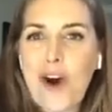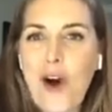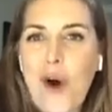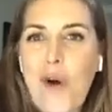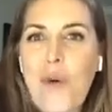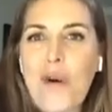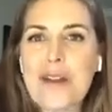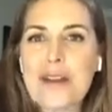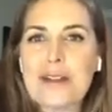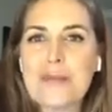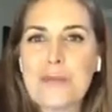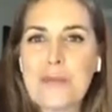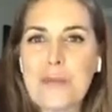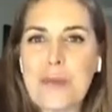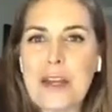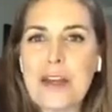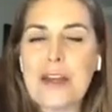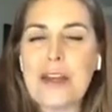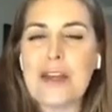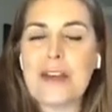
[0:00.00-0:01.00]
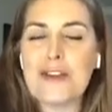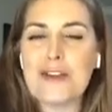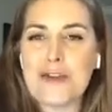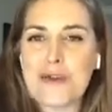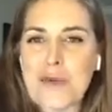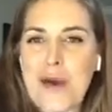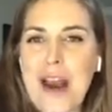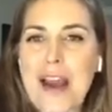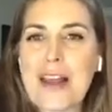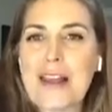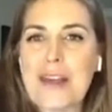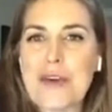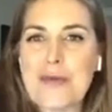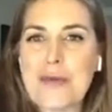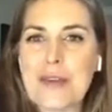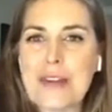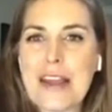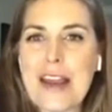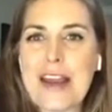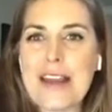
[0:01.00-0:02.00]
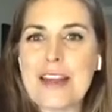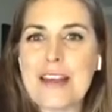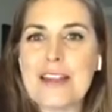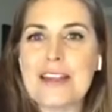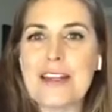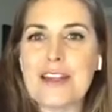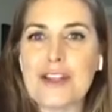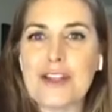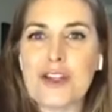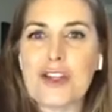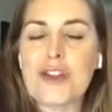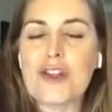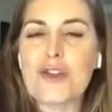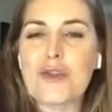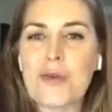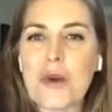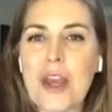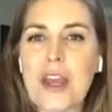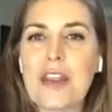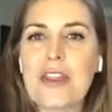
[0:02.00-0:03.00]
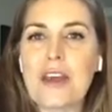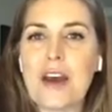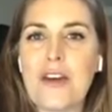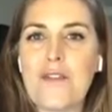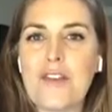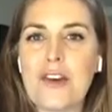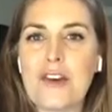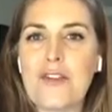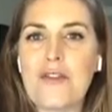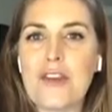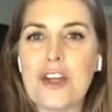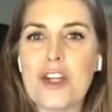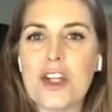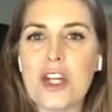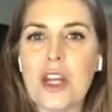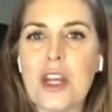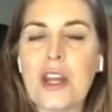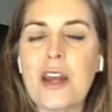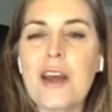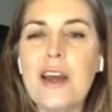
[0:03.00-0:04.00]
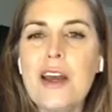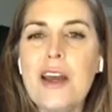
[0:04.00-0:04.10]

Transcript: always be directly related to the strength of your vision.